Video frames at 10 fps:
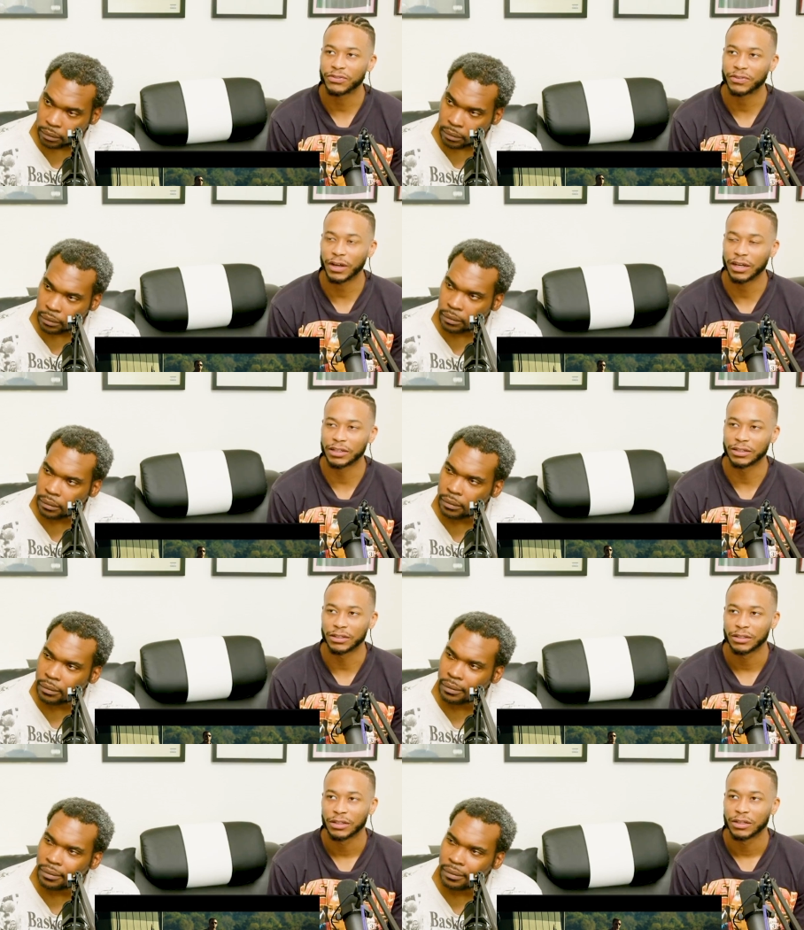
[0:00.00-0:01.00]
Speaker 1: fire.
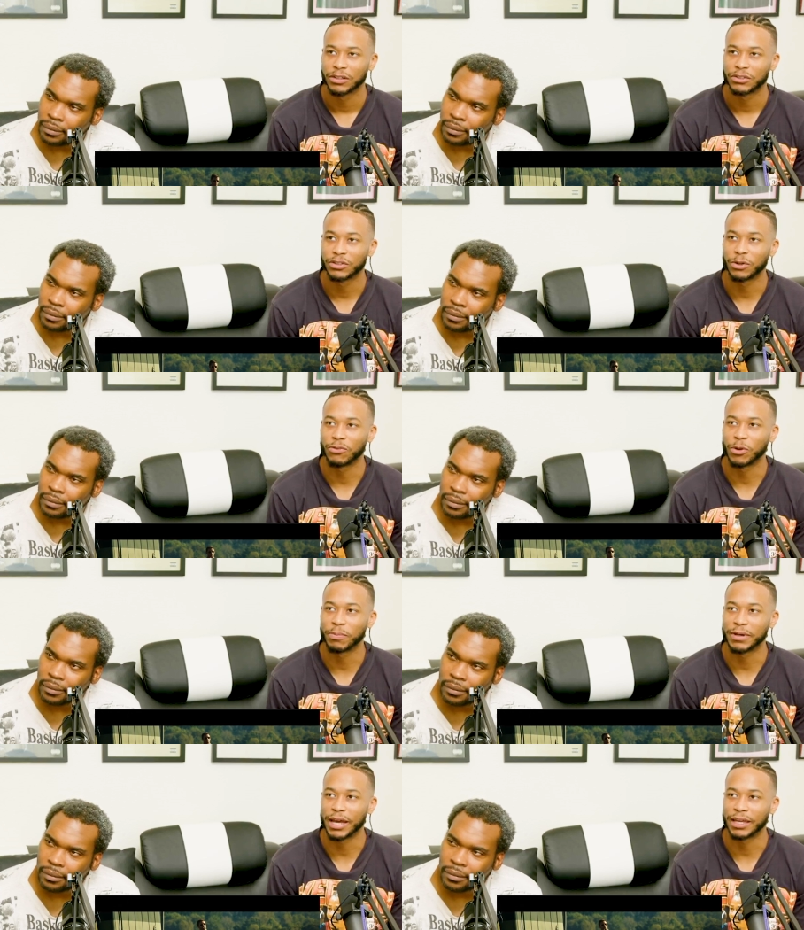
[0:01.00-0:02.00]
So the robot
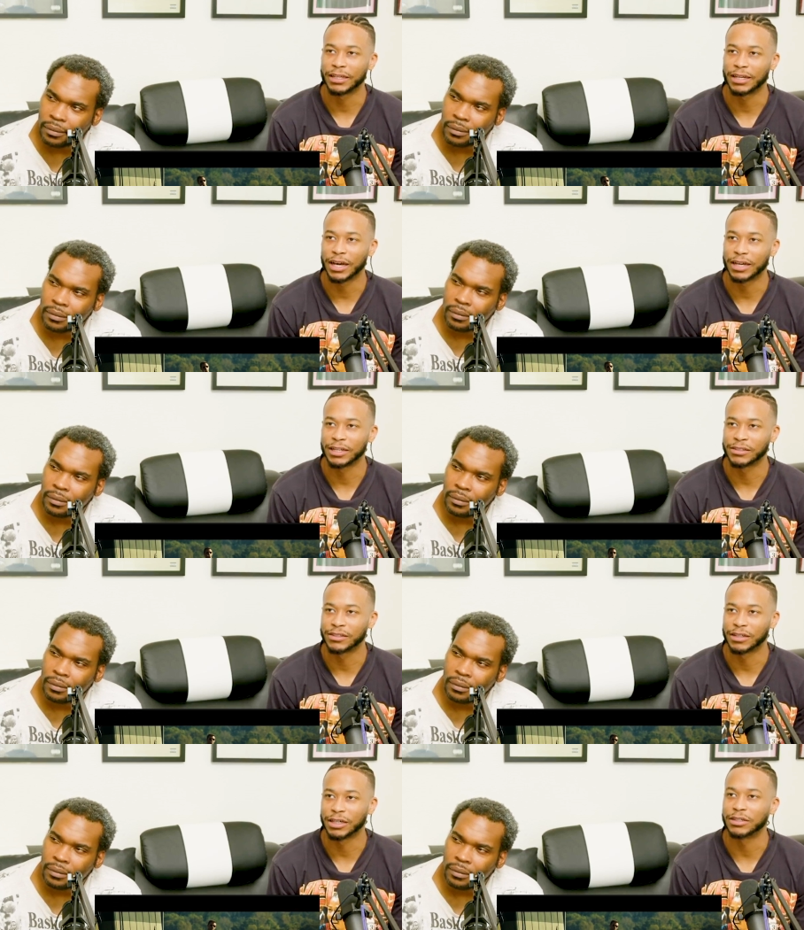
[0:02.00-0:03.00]
that he got is the
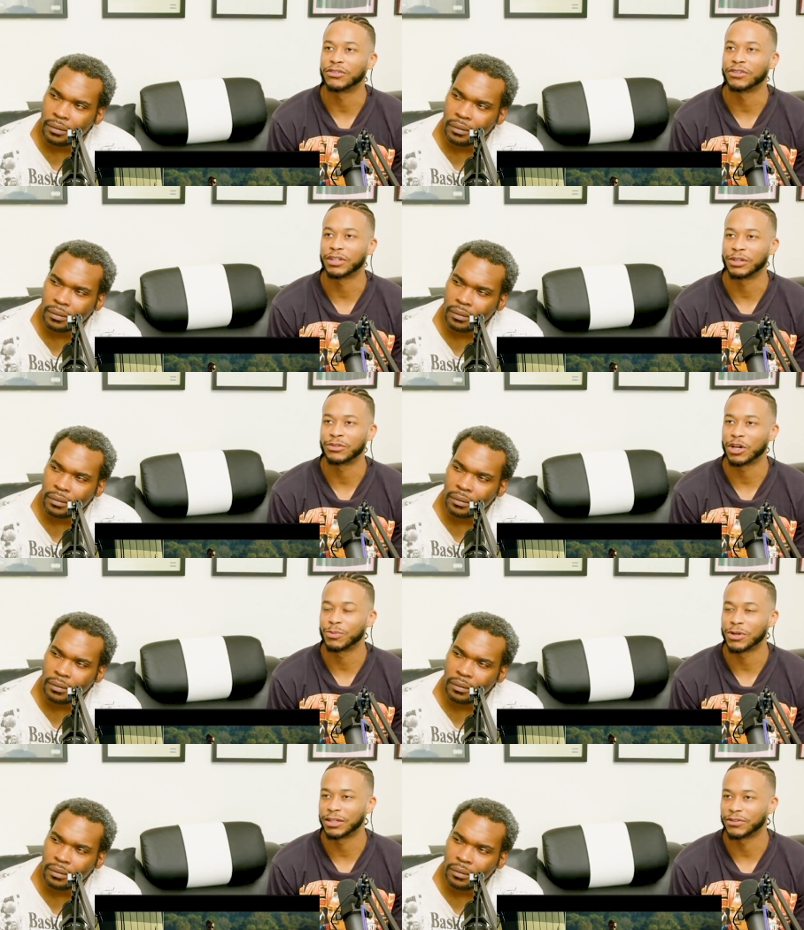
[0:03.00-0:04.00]
like the shit that he's talking
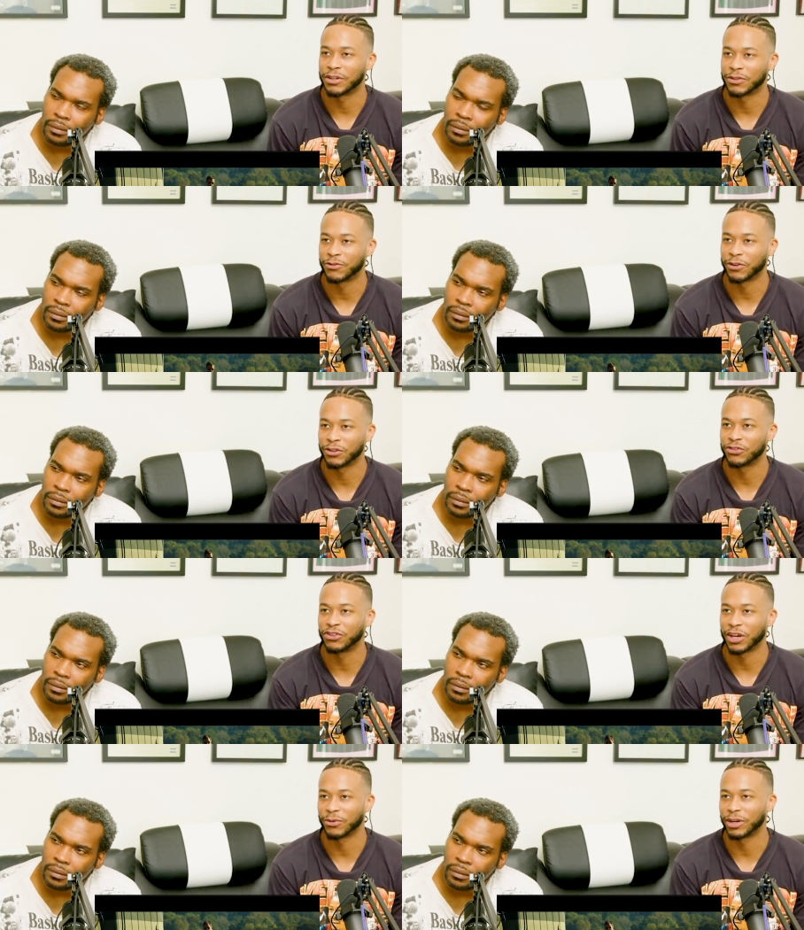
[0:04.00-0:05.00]
about, like the first
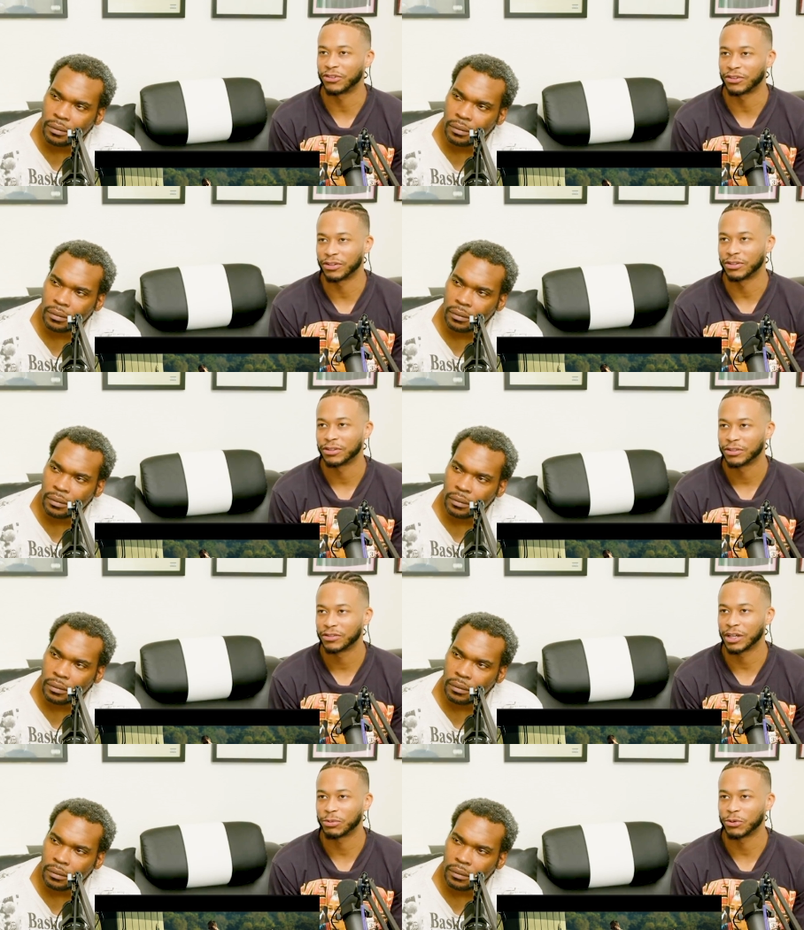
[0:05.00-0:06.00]
generation
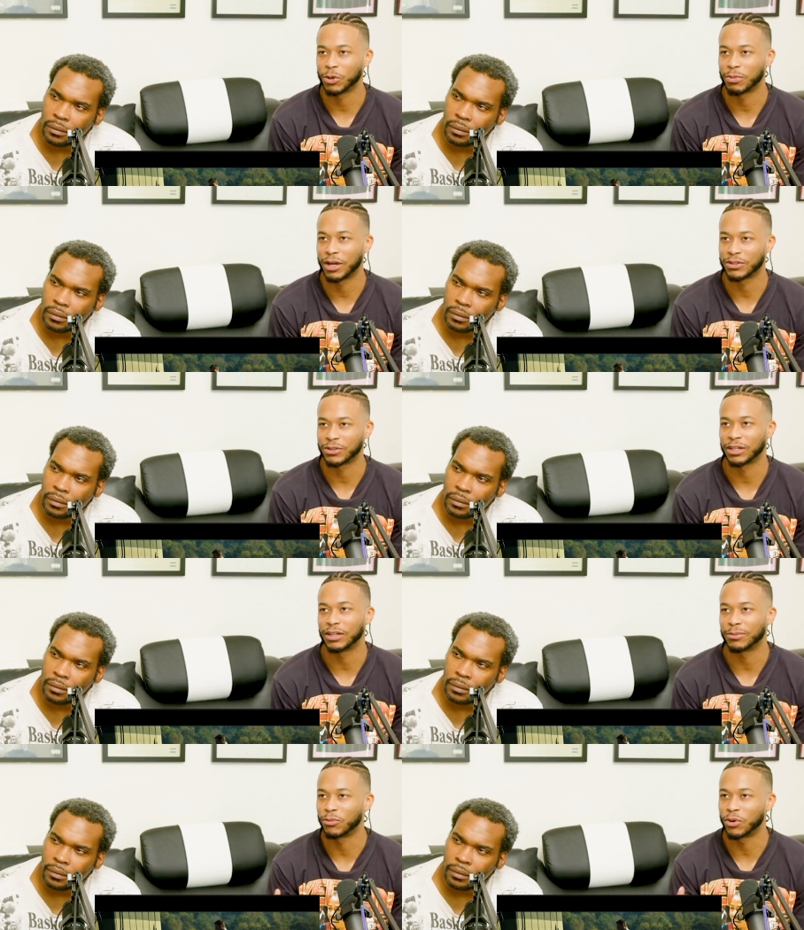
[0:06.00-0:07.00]
type of robot. So they look
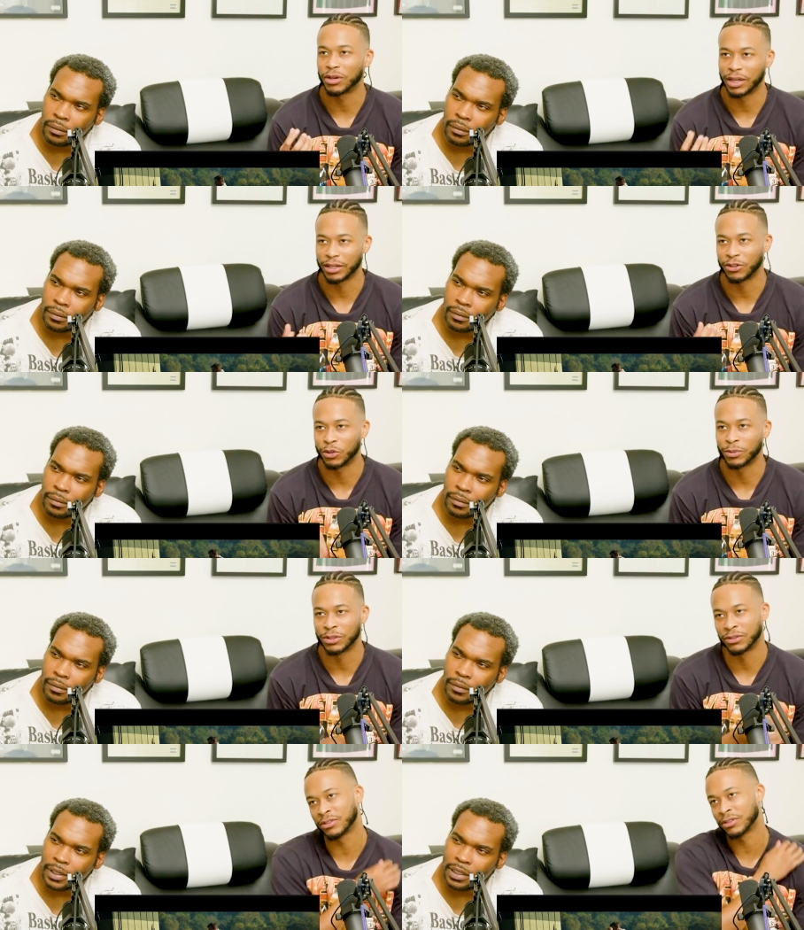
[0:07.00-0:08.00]
more like
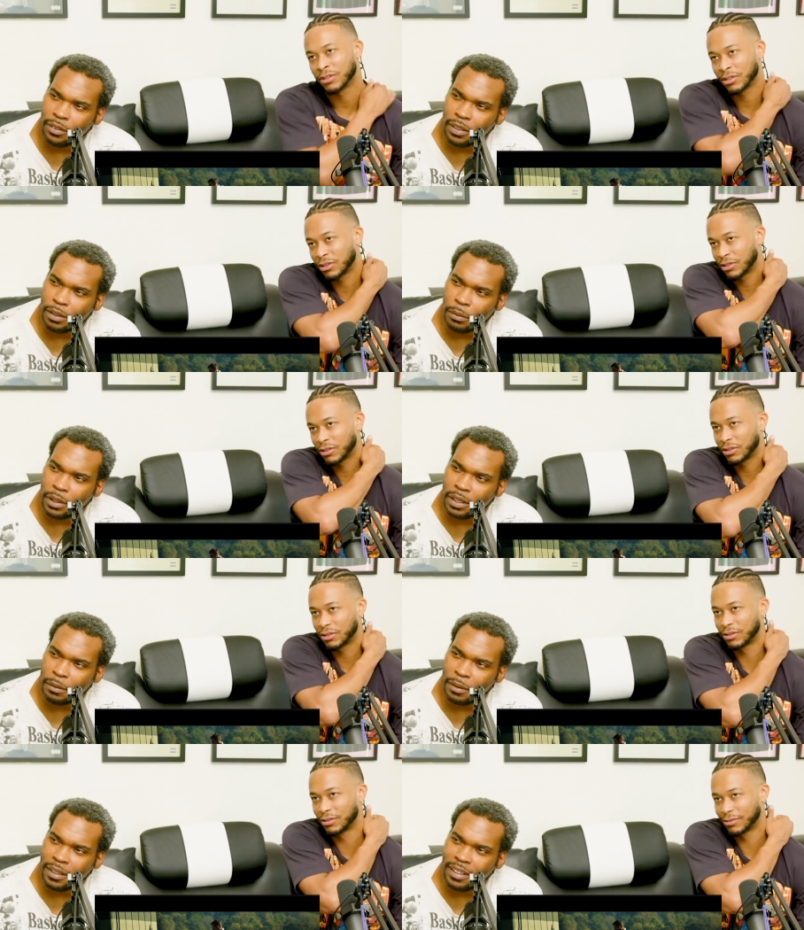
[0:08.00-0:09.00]
humans. Is he really being?
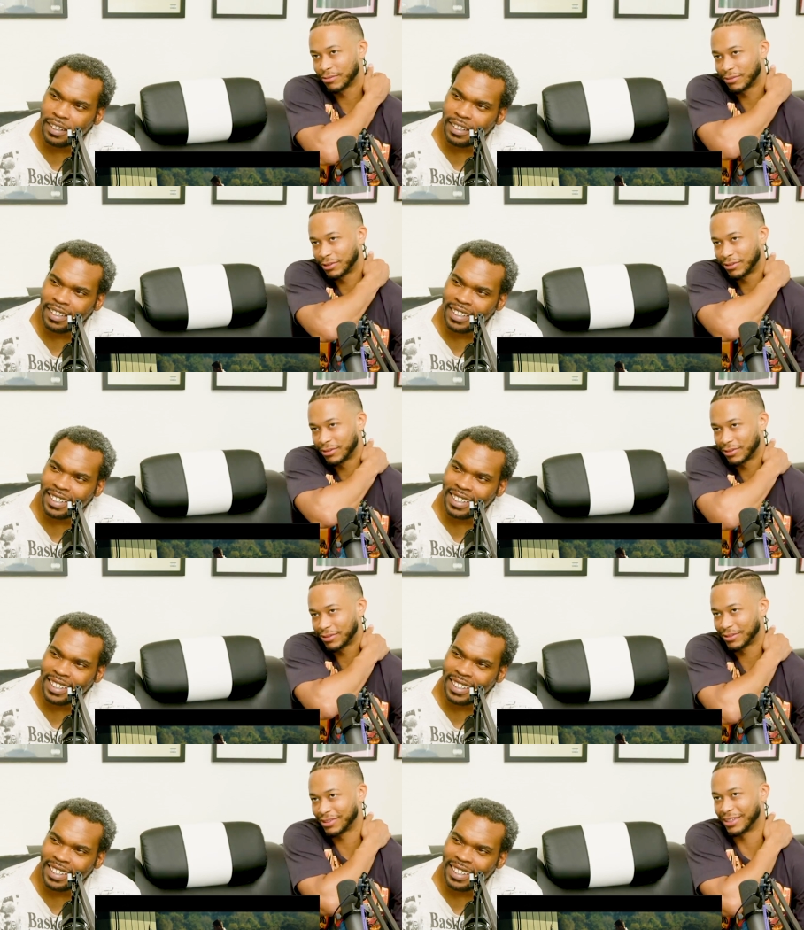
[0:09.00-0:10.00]
Oh yeah.
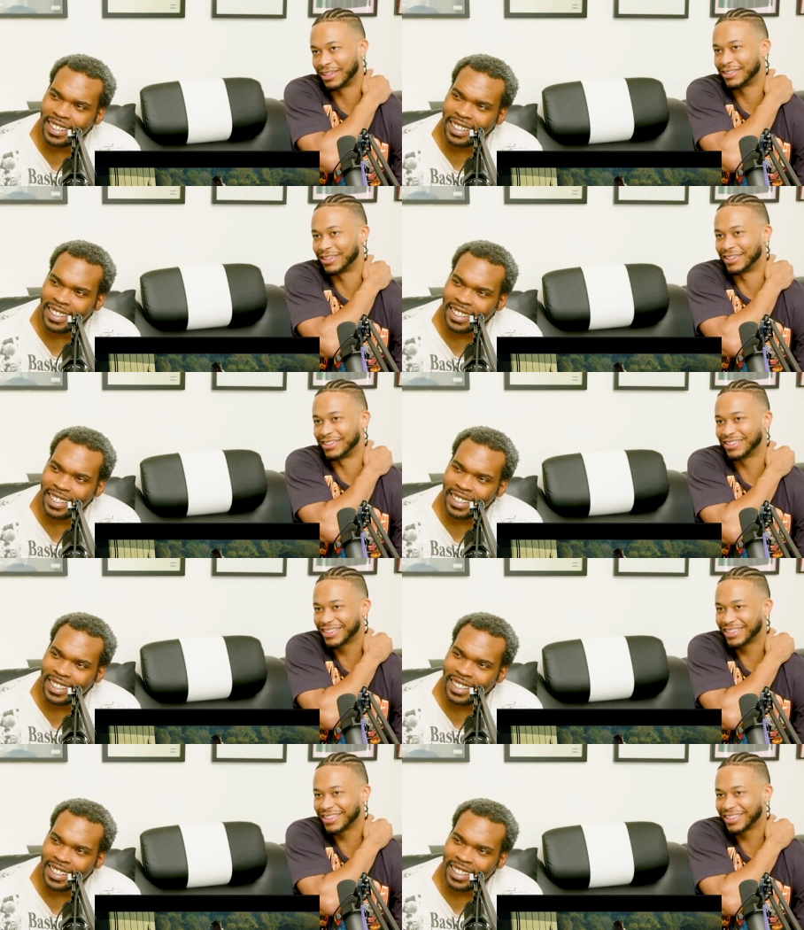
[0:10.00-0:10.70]
Yeah, he's eating.